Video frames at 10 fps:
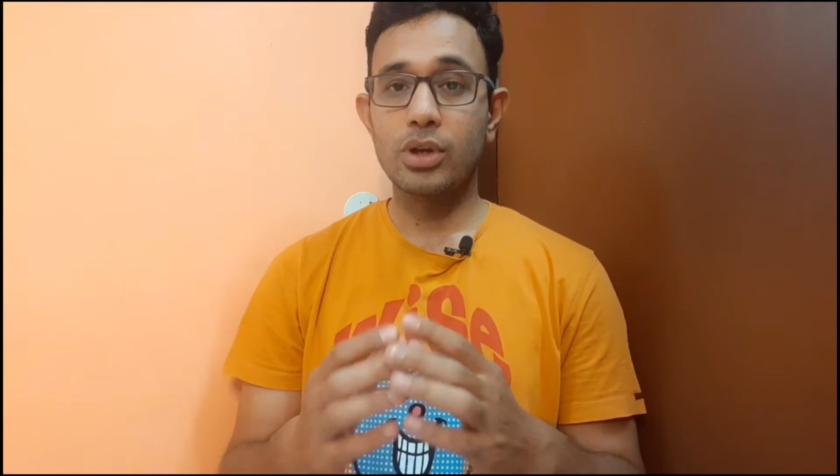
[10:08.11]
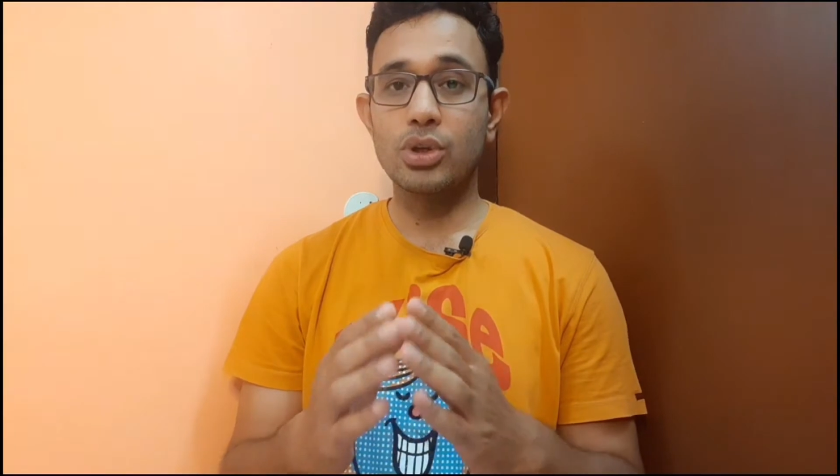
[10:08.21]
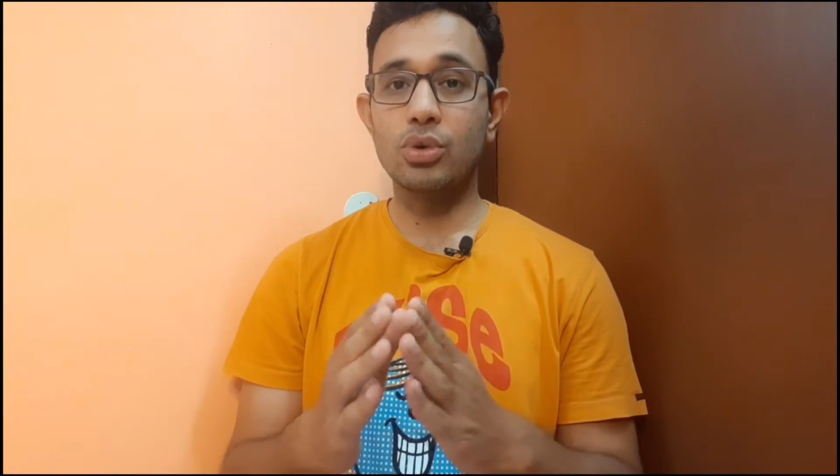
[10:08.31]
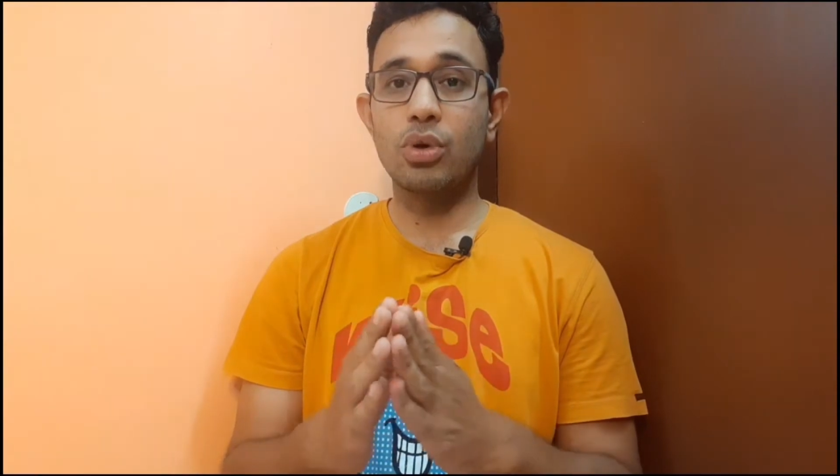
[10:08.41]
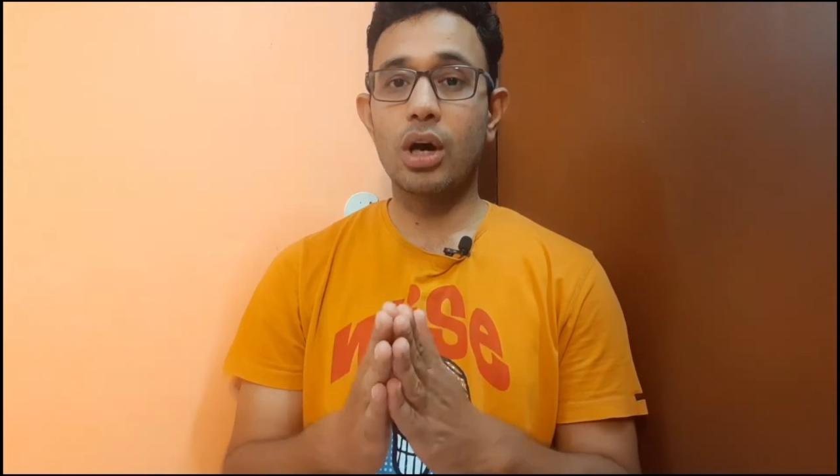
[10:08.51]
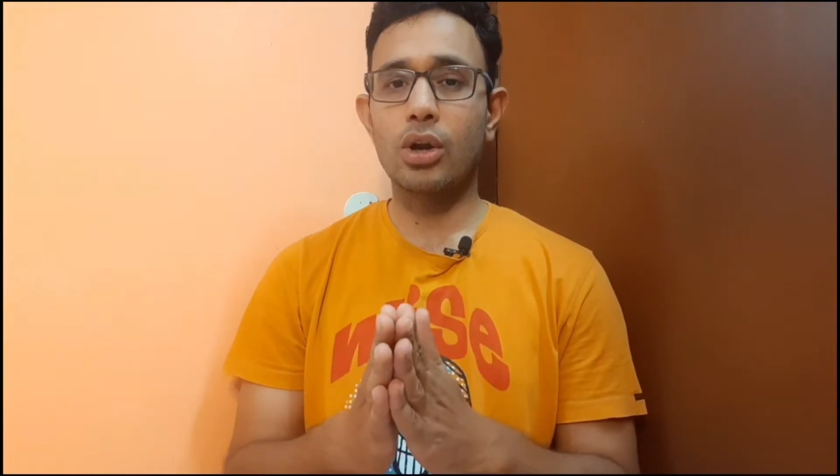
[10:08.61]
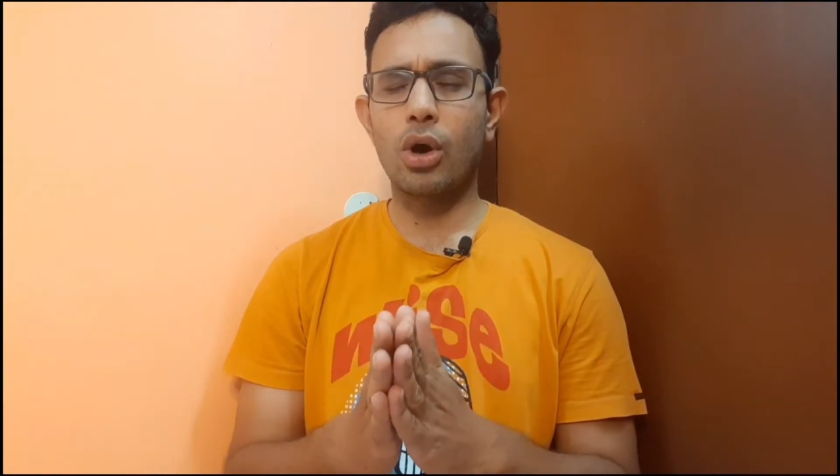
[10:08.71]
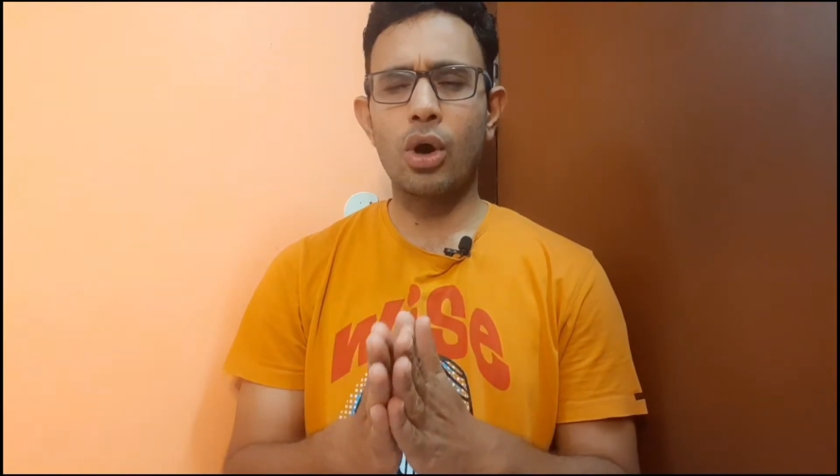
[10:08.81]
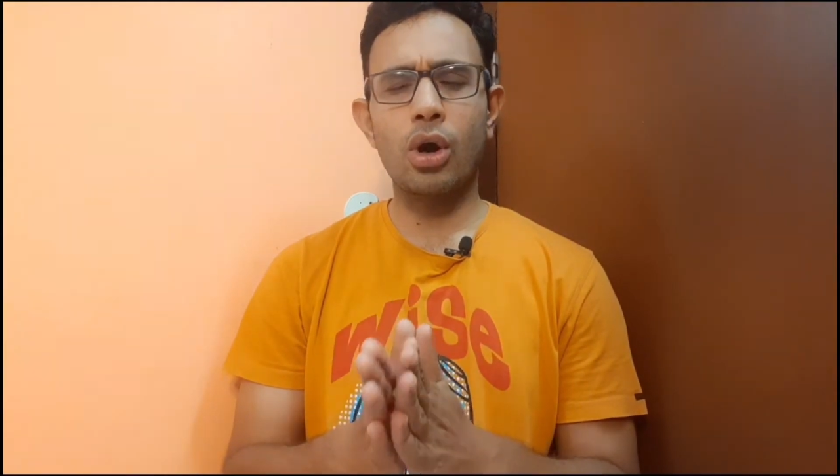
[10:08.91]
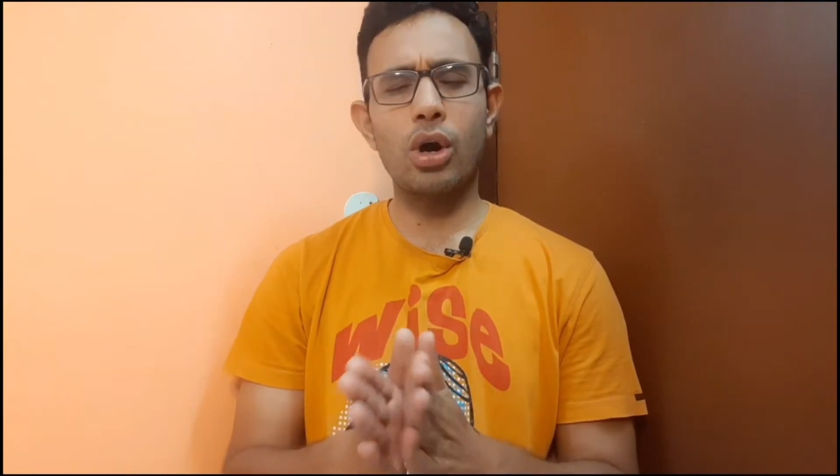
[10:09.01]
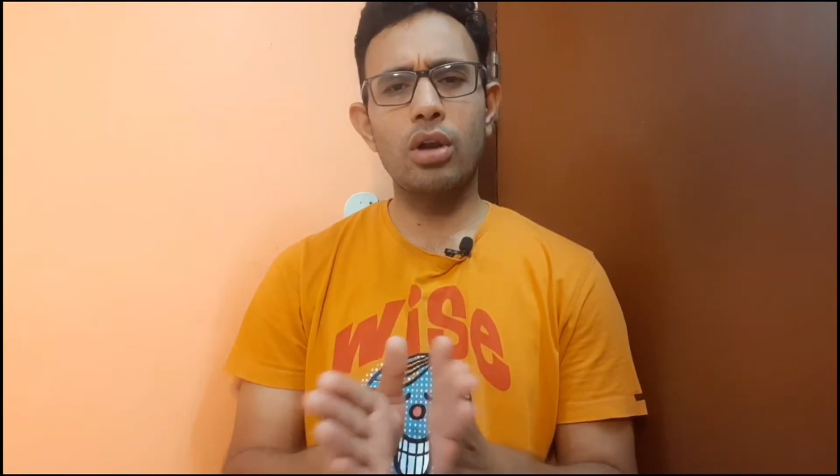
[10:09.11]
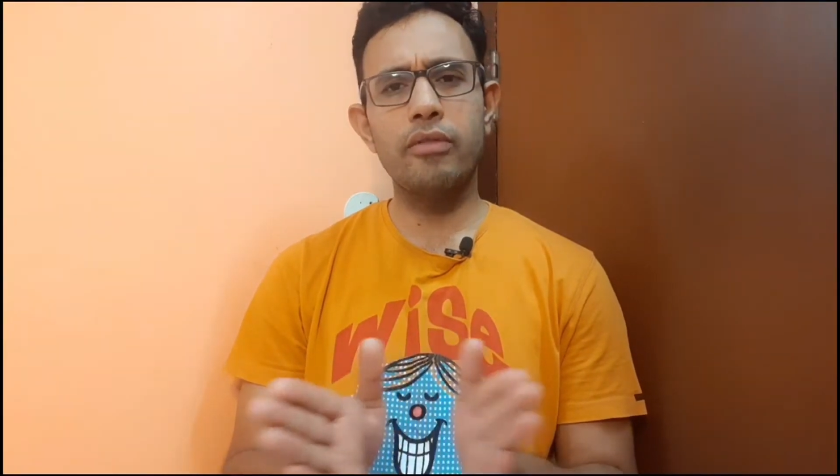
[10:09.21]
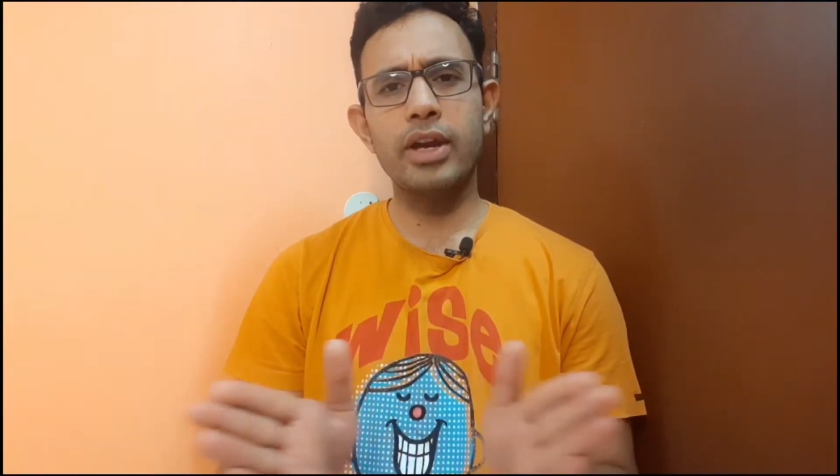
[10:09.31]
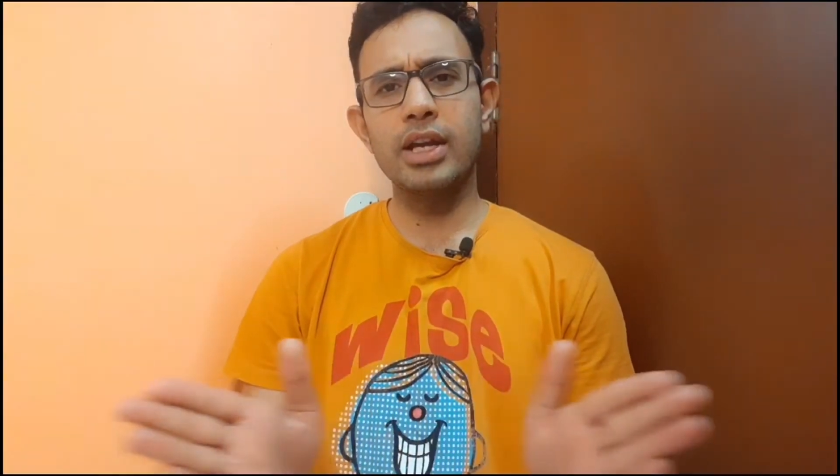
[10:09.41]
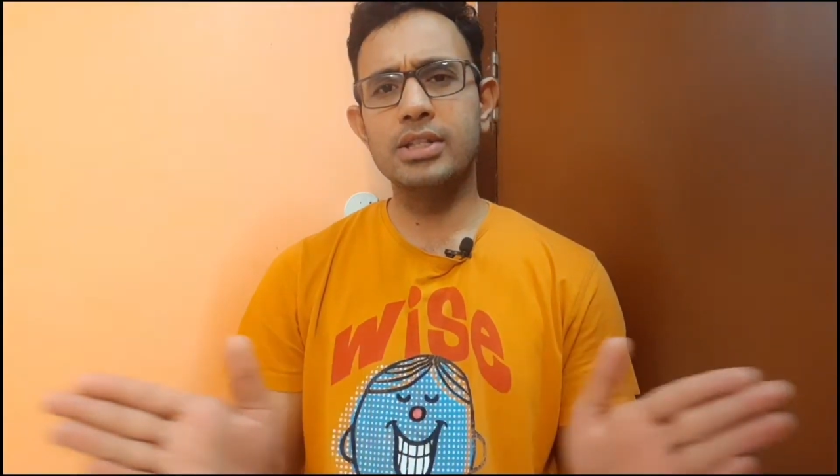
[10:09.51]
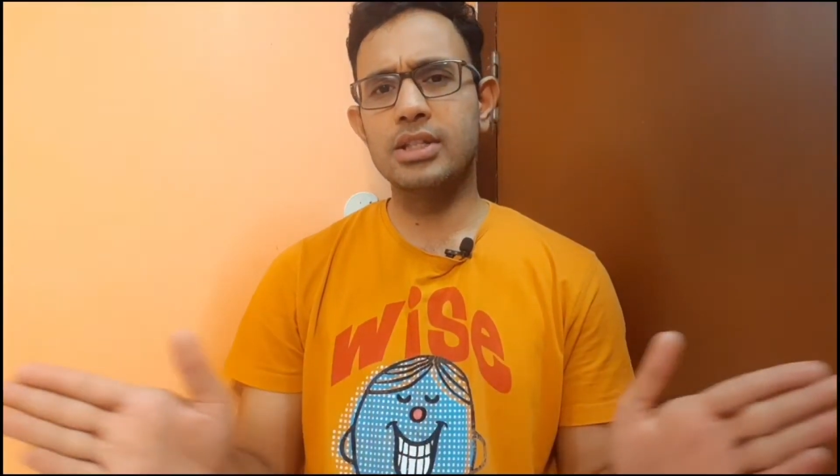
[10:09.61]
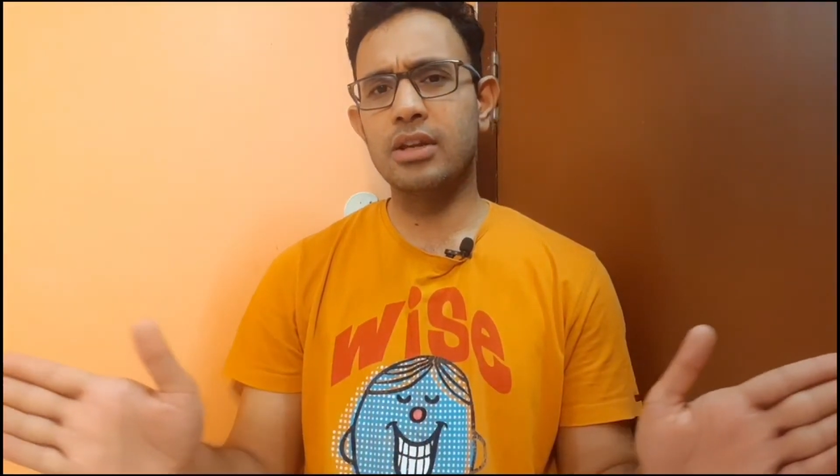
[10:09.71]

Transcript: you are always